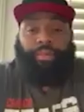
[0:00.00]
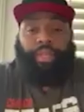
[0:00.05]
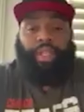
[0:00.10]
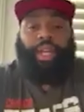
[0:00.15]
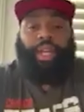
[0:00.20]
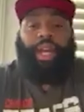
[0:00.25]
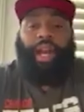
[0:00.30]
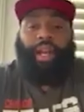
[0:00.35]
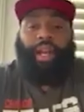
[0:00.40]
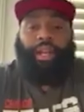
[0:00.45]

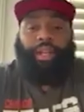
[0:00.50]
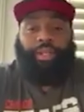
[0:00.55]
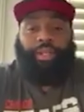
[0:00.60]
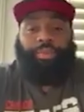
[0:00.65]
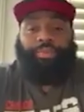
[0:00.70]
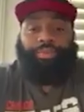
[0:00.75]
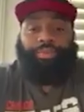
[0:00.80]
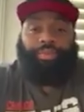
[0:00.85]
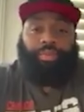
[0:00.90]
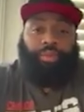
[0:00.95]
Chicago.
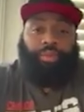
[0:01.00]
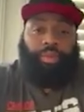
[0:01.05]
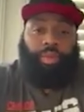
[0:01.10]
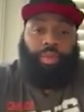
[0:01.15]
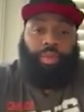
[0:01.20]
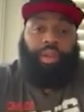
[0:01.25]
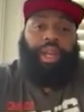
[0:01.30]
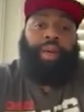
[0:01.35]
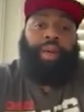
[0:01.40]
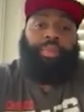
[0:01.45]
We're
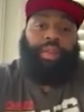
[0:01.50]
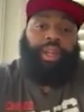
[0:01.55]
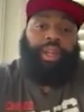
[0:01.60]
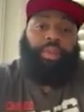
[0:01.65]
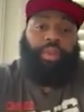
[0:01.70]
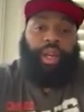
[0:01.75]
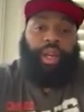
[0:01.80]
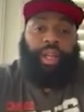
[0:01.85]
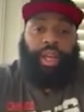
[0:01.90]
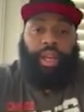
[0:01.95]
not playing
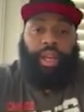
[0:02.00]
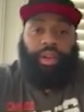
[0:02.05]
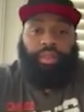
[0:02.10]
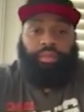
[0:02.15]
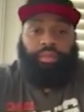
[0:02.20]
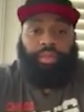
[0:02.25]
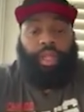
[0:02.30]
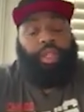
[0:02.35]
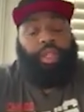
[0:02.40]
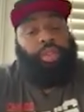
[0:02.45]
right now,
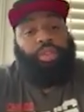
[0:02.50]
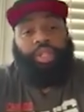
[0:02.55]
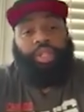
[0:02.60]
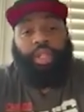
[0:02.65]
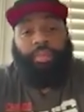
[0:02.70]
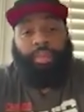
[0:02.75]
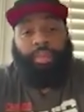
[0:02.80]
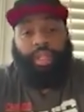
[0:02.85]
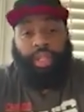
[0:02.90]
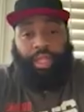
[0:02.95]
and you
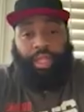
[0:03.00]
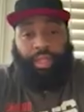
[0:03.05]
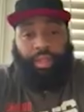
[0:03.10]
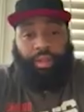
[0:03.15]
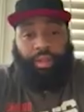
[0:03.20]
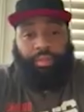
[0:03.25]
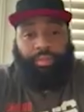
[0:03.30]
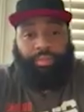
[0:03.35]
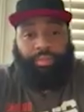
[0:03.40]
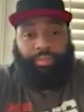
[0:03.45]
shouldn't be either.
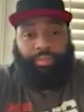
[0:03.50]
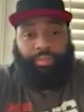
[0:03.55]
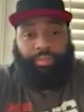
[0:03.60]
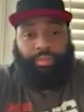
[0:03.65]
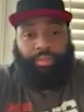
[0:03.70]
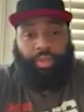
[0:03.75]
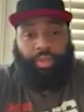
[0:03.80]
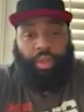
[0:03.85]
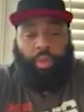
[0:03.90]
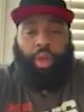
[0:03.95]

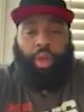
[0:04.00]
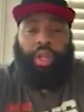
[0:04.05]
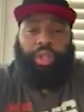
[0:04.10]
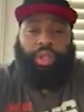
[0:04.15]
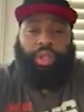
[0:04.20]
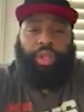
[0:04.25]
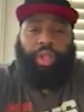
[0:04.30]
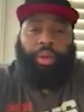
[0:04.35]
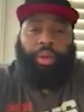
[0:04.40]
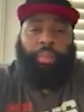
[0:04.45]
Want to do
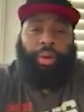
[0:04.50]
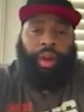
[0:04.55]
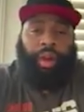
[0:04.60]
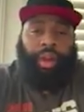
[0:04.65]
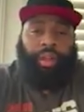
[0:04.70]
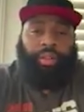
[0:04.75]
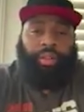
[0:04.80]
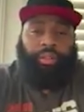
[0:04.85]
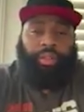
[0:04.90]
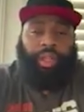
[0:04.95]
your
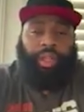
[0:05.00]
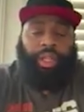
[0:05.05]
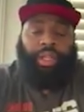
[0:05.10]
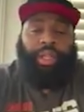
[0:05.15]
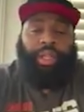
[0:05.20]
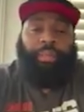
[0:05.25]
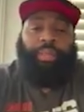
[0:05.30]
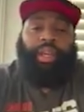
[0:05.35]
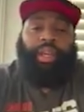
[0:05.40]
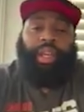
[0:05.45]
part?
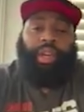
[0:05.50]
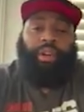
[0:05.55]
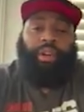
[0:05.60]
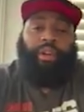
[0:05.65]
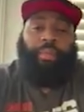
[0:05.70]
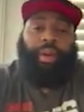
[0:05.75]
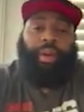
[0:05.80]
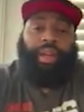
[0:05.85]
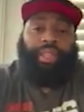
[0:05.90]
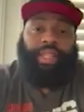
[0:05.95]
Then be a hero
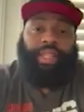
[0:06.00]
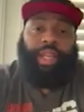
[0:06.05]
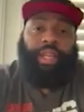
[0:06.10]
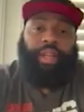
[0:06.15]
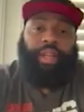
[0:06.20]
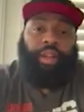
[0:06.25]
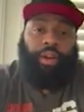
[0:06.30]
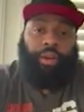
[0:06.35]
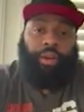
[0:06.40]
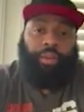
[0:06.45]
by
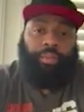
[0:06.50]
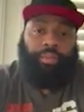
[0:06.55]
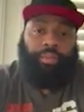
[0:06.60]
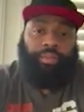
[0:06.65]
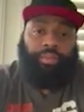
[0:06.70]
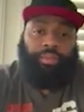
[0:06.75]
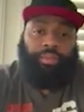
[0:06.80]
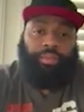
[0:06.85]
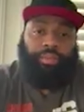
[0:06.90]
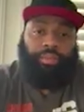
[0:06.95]
staying home.
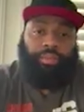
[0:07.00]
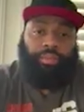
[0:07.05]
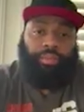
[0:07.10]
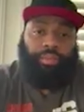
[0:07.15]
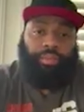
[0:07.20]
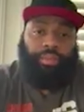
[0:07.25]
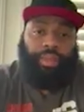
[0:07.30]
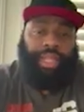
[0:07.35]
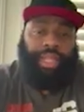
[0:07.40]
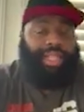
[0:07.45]

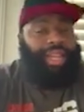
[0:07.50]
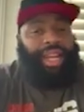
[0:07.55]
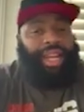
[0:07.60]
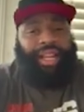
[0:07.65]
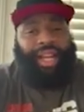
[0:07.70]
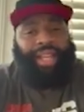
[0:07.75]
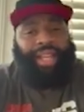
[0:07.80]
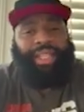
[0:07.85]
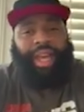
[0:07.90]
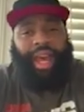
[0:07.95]
It's not a
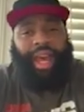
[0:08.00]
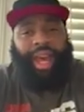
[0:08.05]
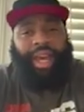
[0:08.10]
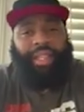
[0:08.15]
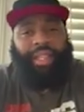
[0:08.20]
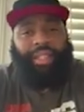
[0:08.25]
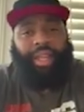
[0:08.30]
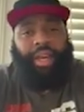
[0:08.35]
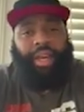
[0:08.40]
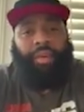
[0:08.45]
lot to
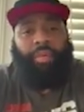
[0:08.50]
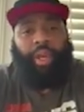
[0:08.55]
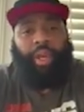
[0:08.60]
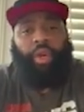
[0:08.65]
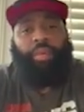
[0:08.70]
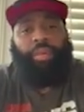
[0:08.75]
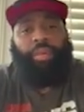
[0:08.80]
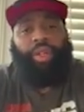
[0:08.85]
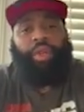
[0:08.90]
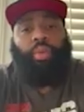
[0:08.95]
ask, but it will
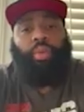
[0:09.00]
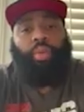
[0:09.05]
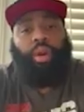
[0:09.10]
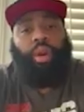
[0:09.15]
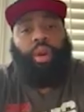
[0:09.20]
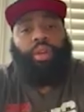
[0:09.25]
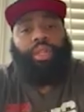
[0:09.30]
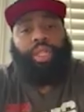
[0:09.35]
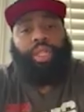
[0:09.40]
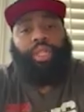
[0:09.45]
mean the
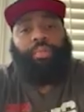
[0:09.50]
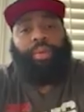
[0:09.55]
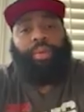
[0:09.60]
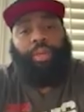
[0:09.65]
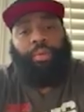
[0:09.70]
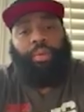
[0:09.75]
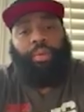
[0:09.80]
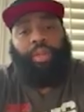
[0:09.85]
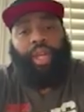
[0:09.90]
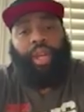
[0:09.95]
world to the
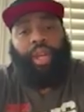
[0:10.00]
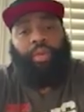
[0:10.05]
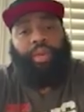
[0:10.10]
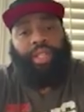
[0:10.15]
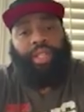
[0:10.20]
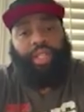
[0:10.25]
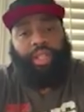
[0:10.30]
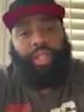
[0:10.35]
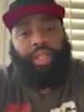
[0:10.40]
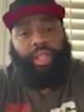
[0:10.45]
people that are
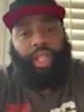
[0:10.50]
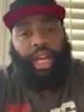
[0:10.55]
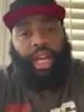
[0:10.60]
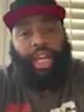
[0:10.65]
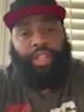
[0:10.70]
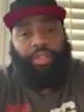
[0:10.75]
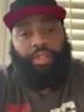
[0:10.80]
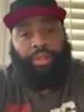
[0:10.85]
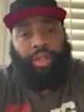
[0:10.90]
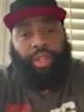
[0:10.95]
risking their
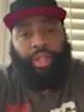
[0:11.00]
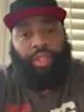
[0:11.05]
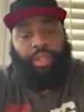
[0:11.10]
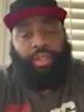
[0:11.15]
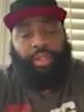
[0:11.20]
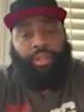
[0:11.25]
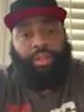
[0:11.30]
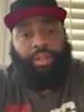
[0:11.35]
lives for us.